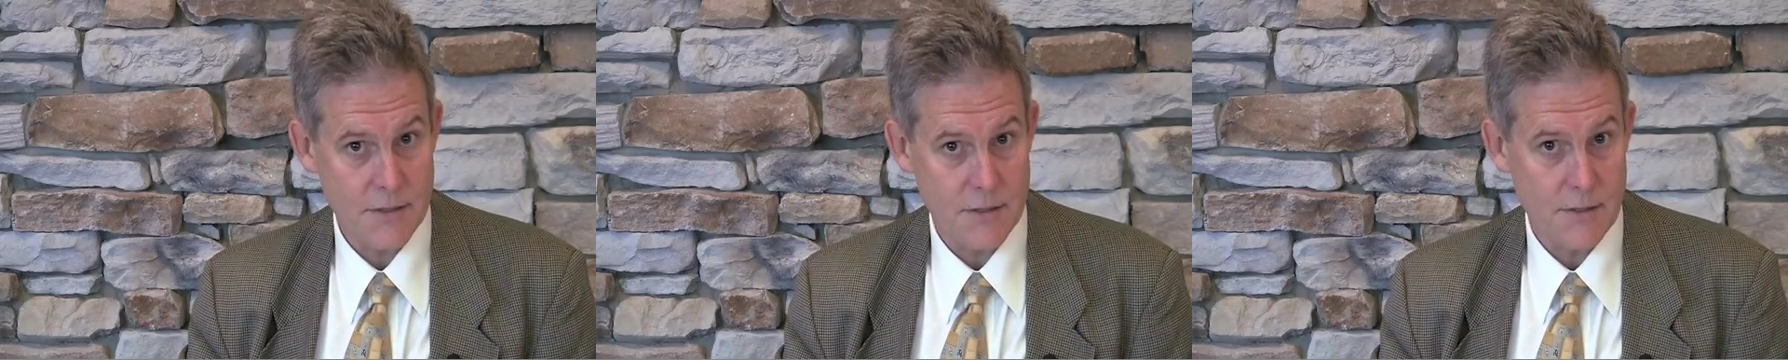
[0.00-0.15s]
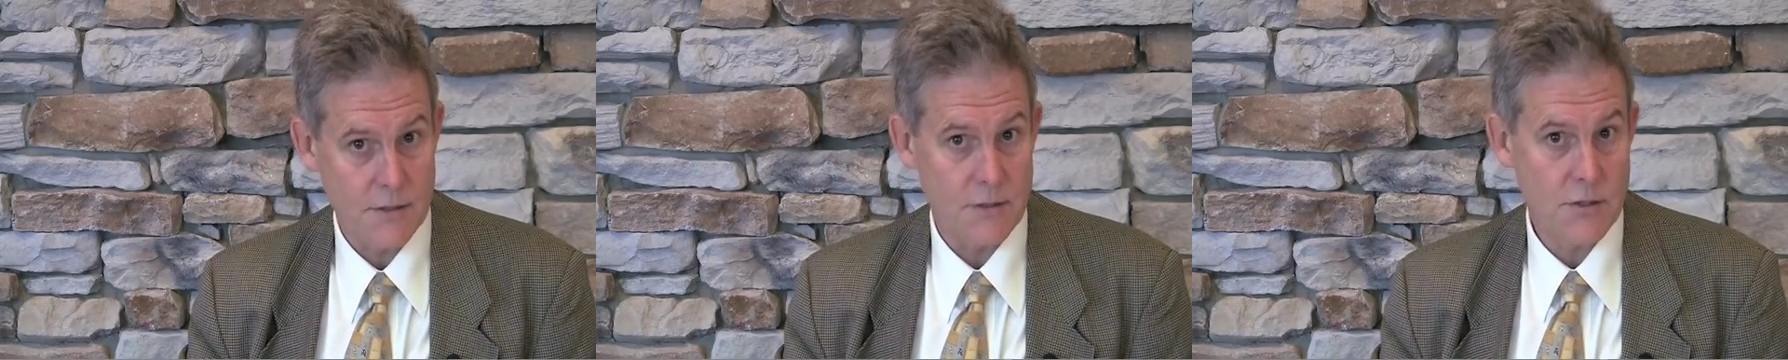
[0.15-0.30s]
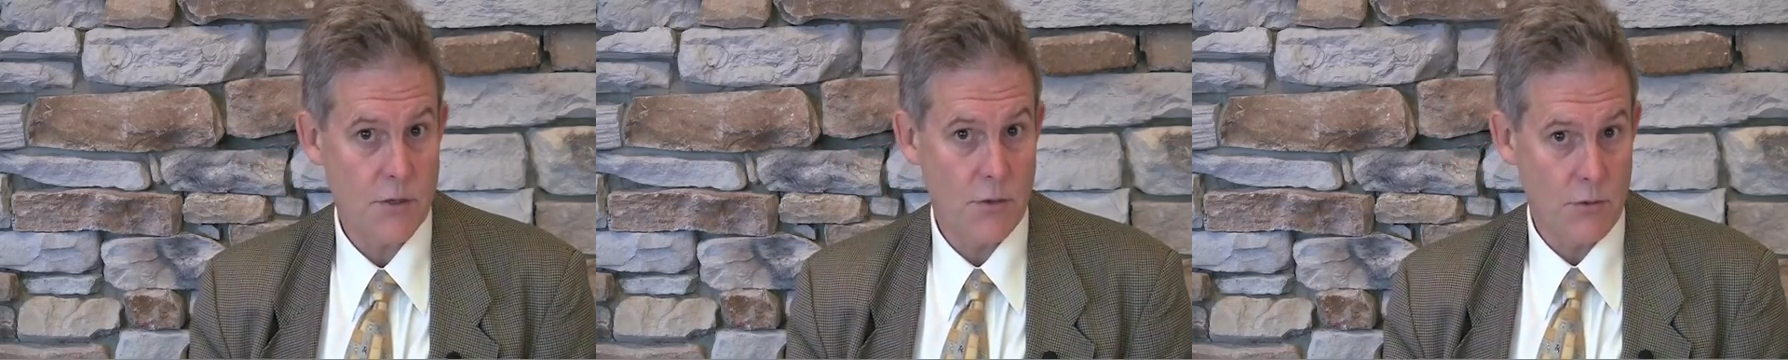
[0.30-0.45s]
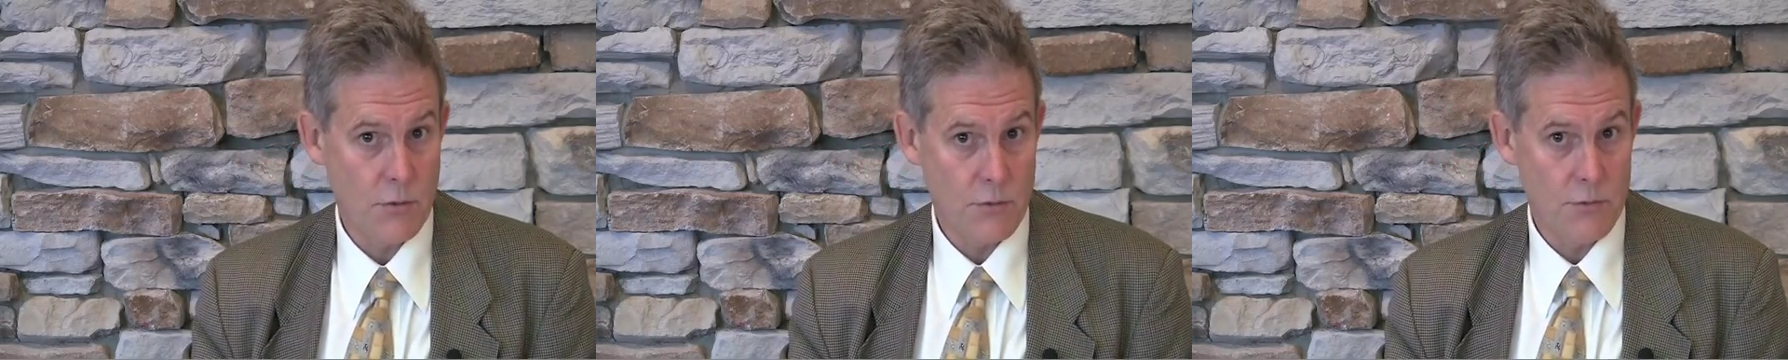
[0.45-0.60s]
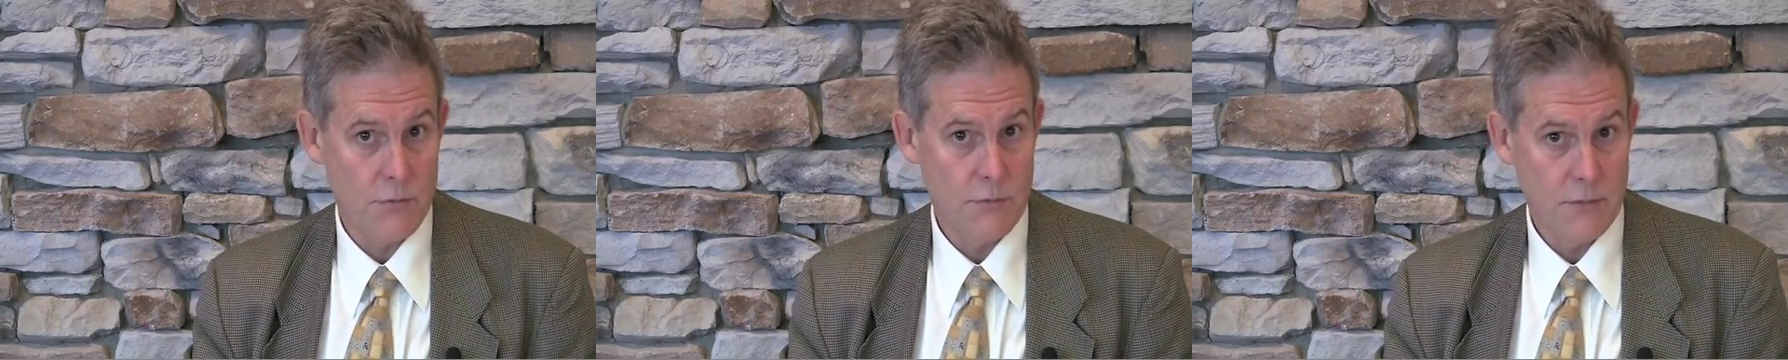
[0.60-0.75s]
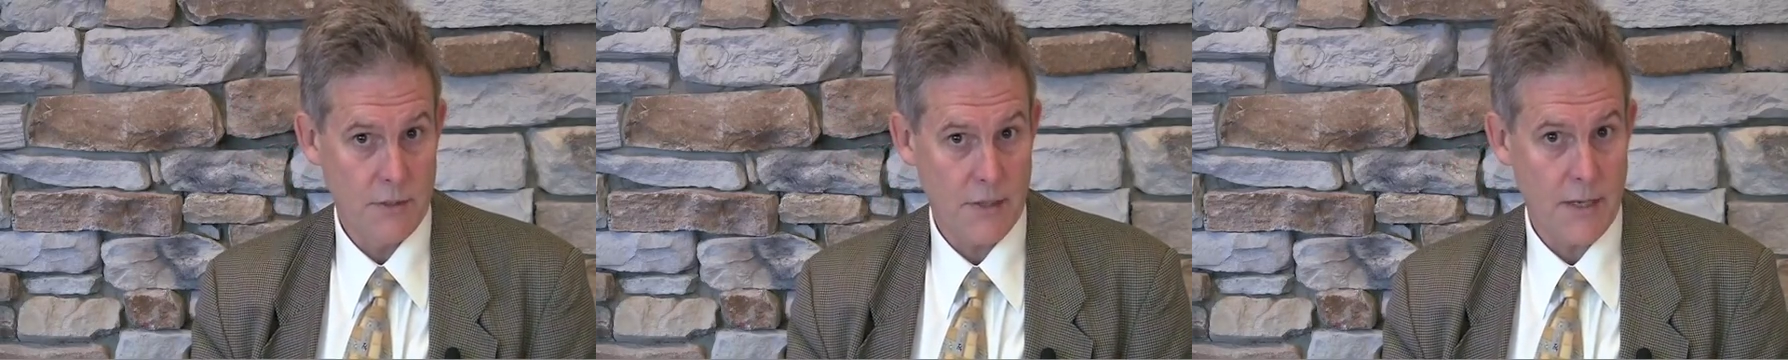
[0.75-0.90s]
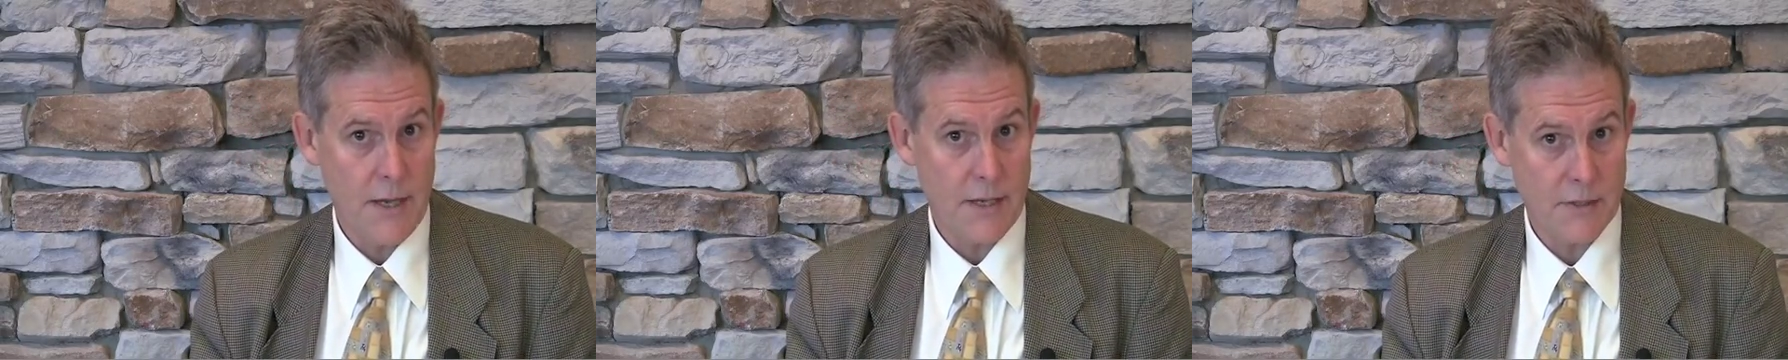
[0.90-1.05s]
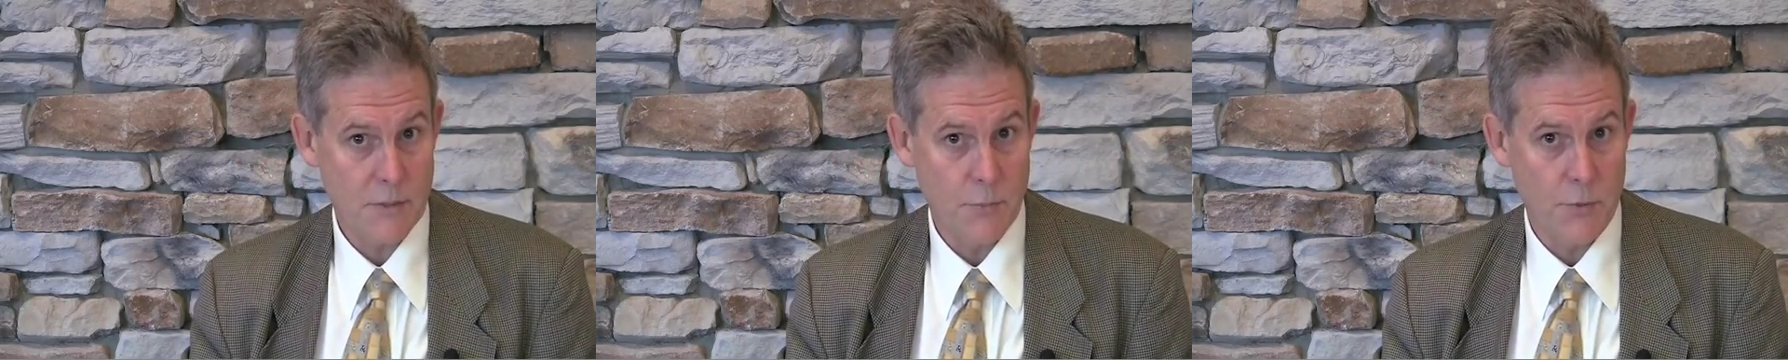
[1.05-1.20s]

in total gas